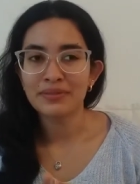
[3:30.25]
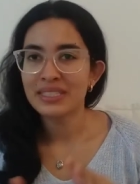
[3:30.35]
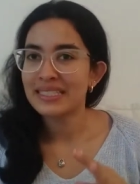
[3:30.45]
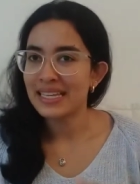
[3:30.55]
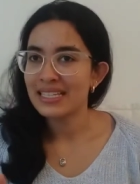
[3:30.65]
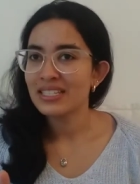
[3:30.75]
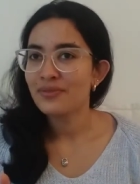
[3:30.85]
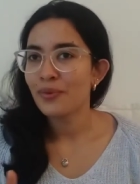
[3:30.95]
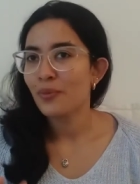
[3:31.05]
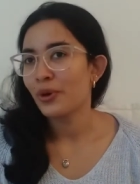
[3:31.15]
sense
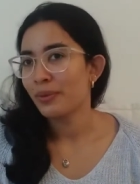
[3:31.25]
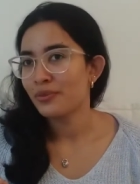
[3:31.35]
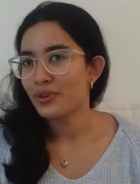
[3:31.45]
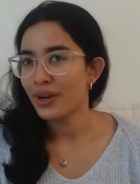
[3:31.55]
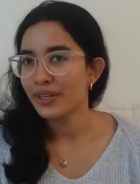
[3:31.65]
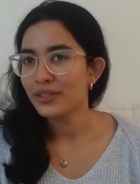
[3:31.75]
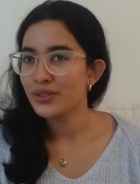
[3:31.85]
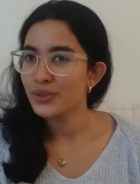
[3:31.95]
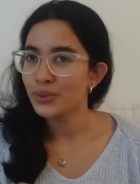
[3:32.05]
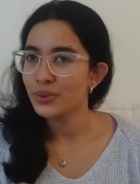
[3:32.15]
from what I'm trying
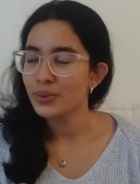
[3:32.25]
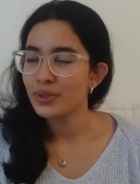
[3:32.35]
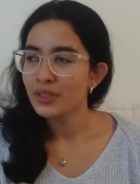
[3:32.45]
to